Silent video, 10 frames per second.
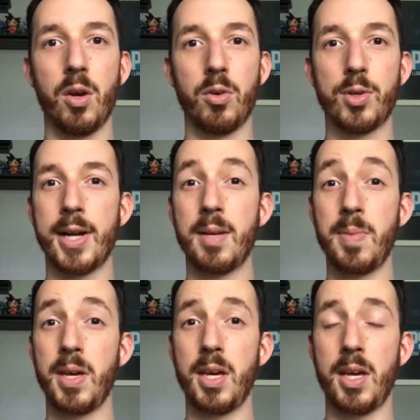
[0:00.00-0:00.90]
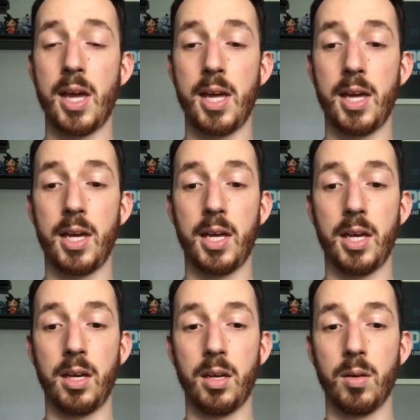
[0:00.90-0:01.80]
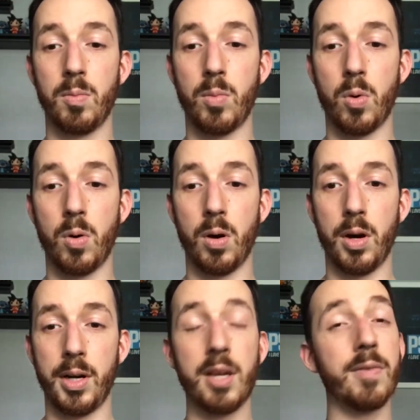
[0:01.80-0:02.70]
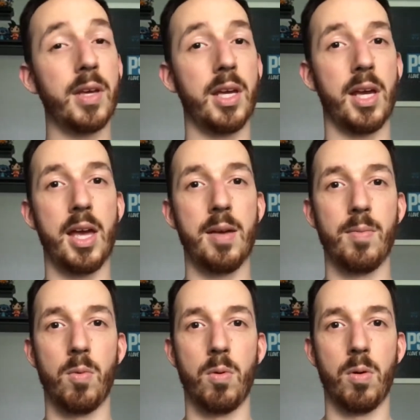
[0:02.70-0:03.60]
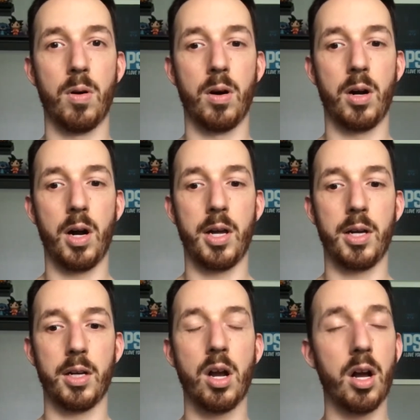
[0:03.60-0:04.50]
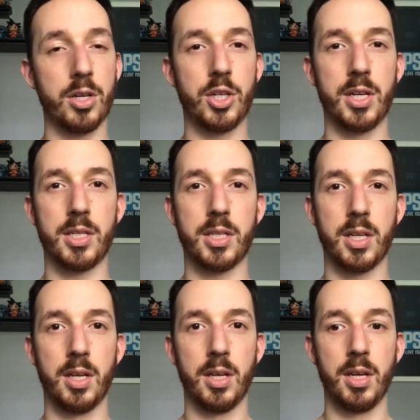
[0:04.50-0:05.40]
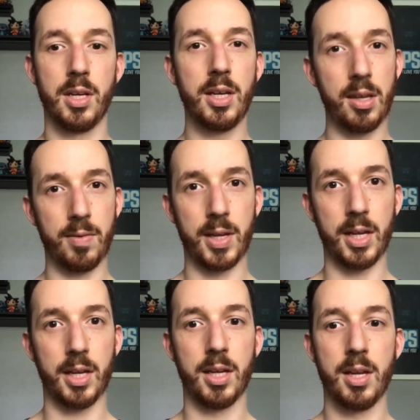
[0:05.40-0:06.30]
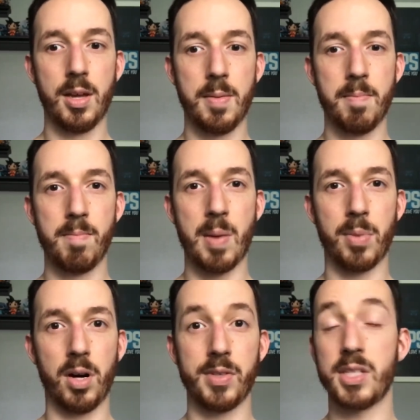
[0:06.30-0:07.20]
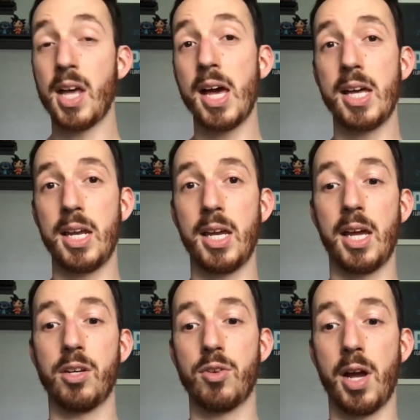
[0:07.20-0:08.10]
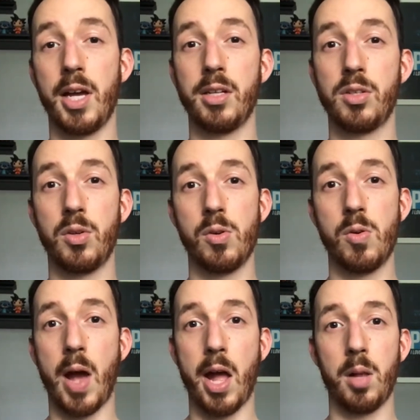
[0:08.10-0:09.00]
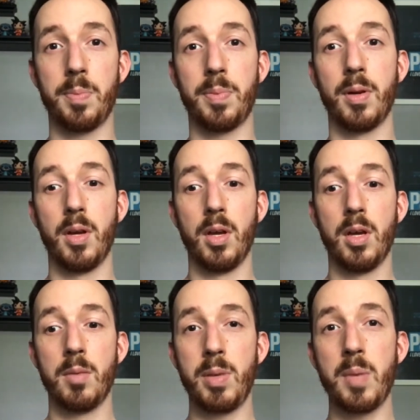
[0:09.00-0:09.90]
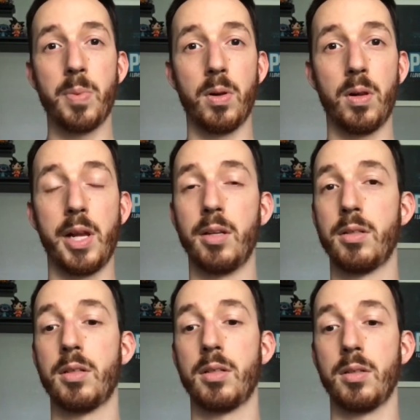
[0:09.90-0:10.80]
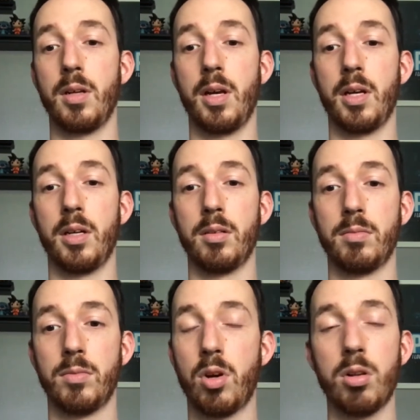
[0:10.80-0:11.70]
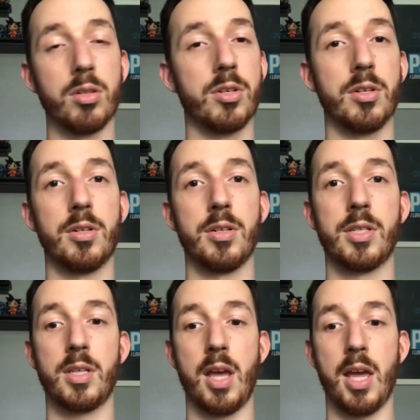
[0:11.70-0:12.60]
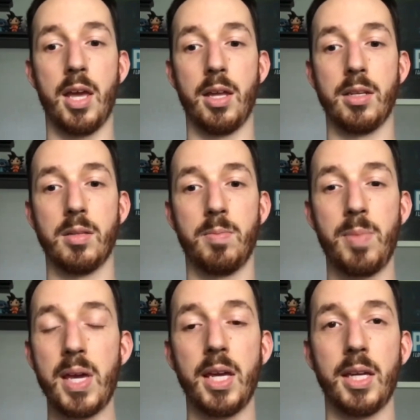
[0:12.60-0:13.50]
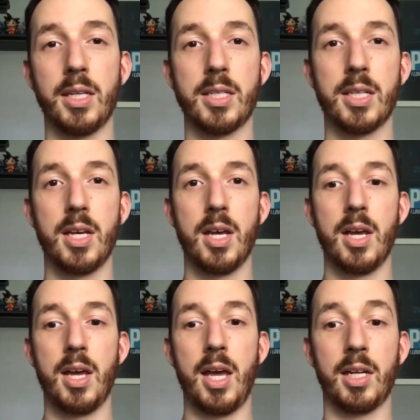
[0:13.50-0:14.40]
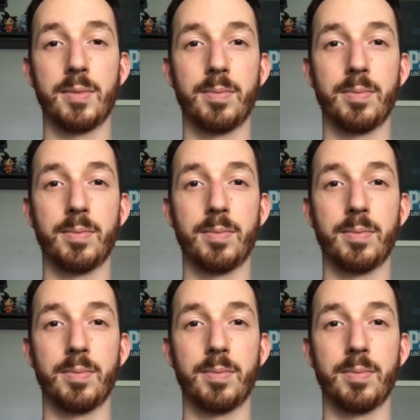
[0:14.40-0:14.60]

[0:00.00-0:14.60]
trying to be a more giving, a more conscious giving member of society, and trying to help people and cultures and beings and